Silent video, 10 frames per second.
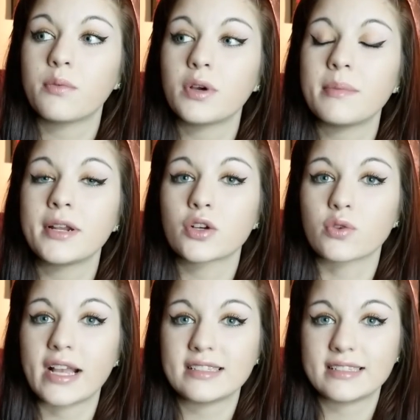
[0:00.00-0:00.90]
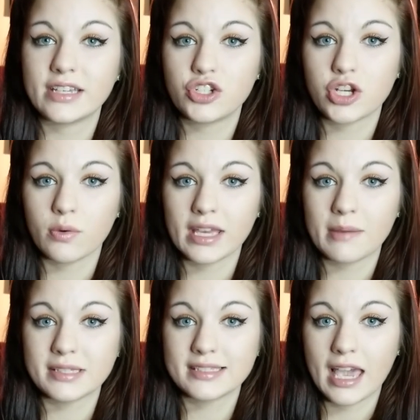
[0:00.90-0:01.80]
have been a great scene showing
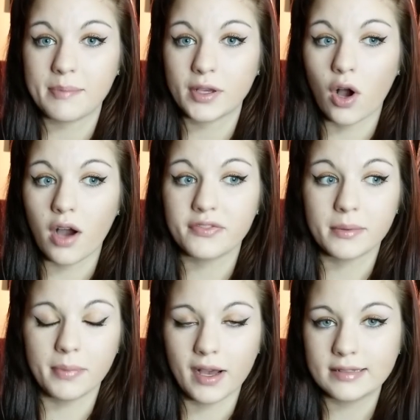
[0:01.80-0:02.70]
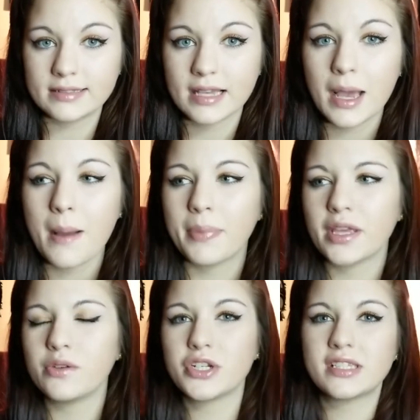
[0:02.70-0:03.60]
him escaping off the bus, but
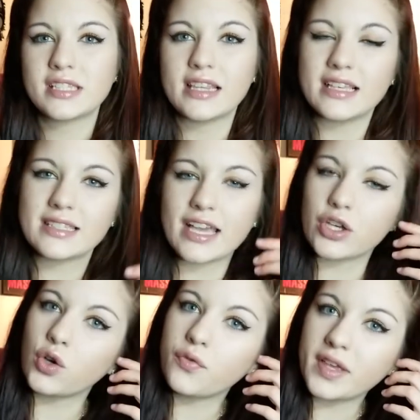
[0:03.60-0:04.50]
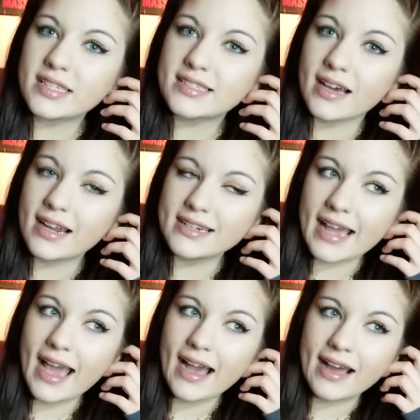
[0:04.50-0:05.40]
you just see this like goofy son and
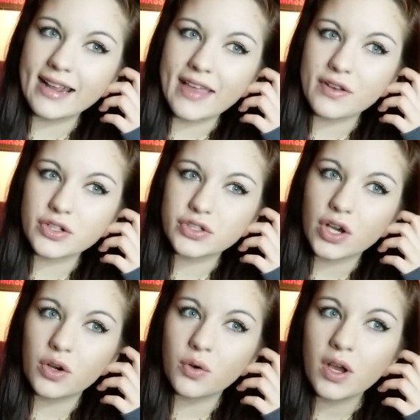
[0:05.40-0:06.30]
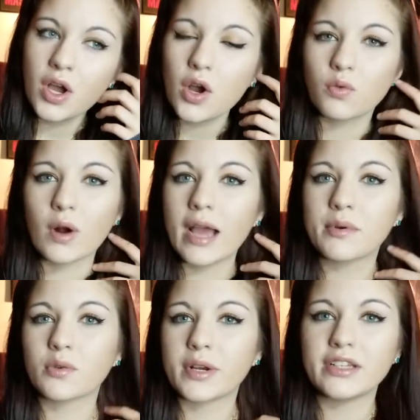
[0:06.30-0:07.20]
dad and there's no rhyme
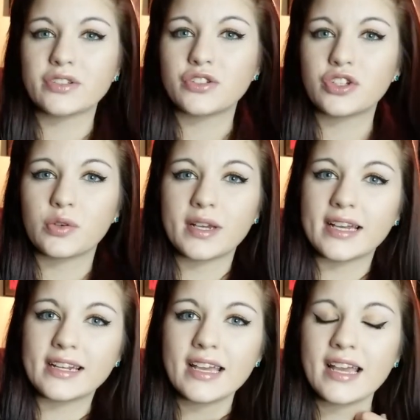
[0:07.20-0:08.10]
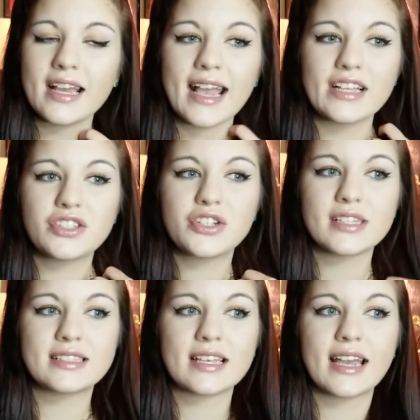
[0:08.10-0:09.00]
or reason to it. It's
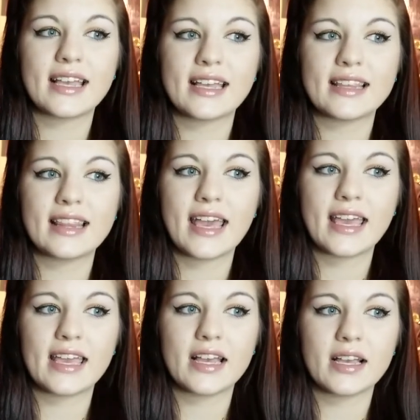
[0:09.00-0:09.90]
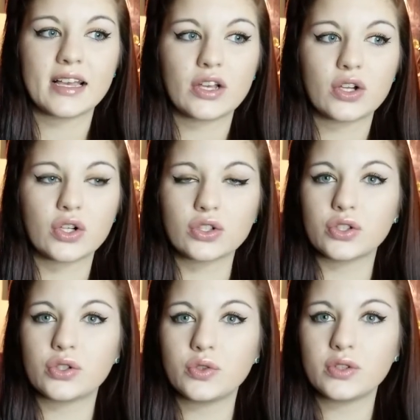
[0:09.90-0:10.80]
just like they
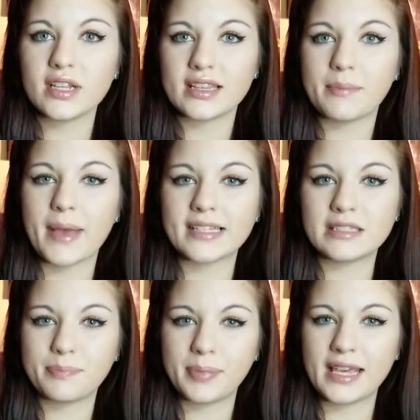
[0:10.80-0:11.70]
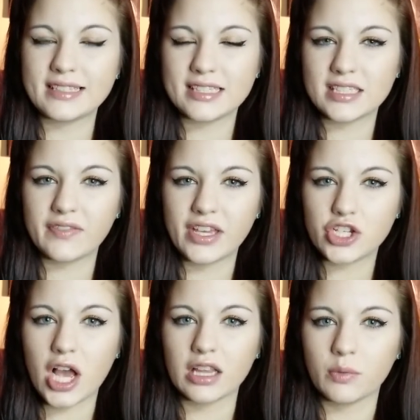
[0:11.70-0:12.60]
glued the best pieces of each
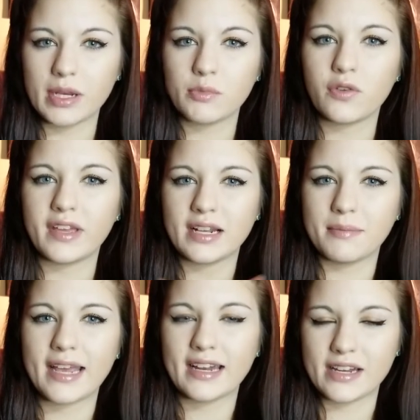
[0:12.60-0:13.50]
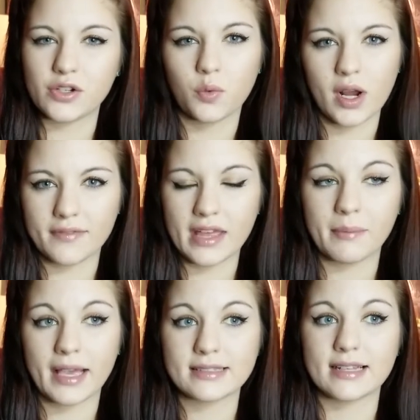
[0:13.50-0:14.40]
Halloween movie and made it into one, if that
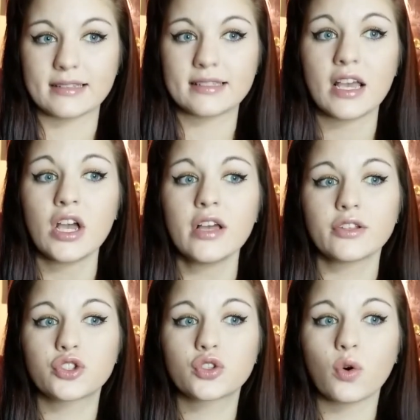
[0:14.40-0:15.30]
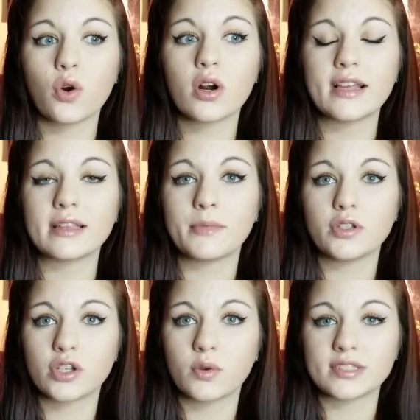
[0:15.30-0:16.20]
makes sense. The score and the
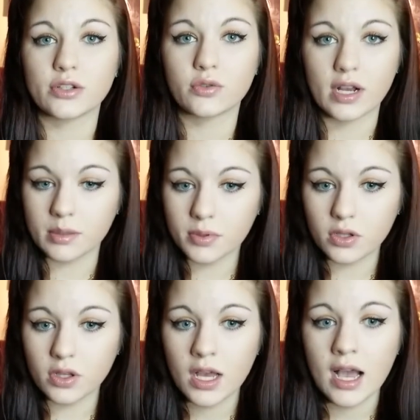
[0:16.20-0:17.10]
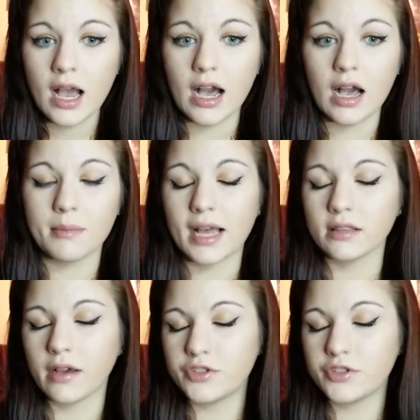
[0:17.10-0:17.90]
music was incredible. I love